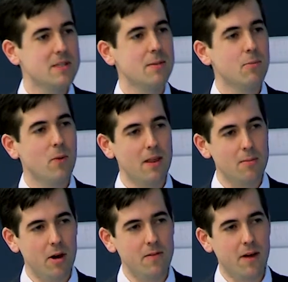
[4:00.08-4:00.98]
is one of the
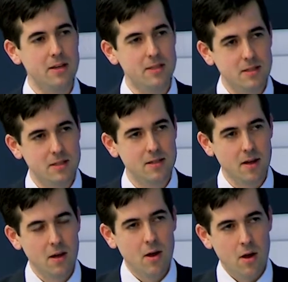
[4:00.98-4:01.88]
motivations
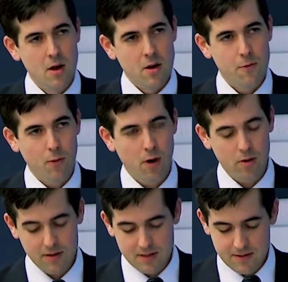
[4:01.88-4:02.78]
for
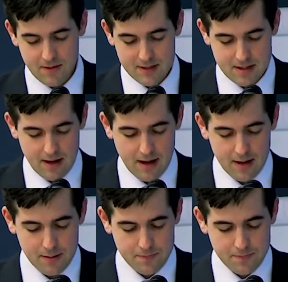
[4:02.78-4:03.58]
holding this event today.